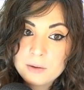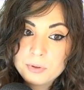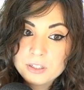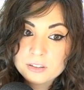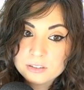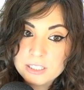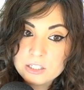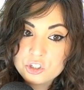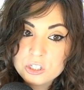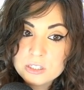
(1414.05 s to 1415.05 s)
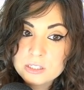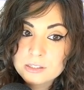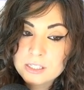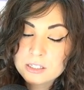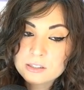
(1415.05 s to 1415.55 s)
I picked Galatians
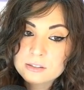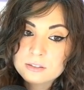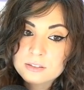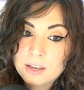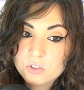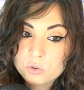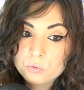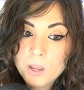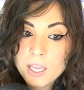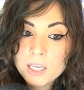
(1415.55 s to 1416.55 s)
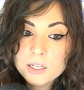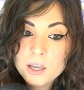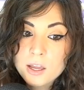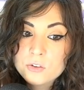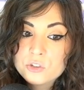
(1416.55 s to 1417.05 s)
6:7-8, which
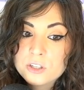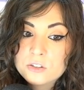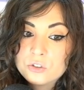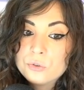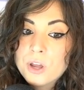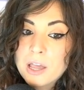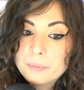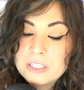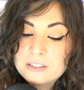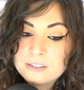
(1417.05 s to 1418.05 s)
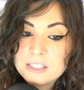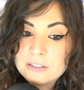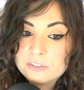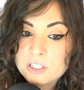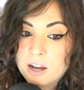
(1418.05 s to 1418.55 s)
says, do not be deceived.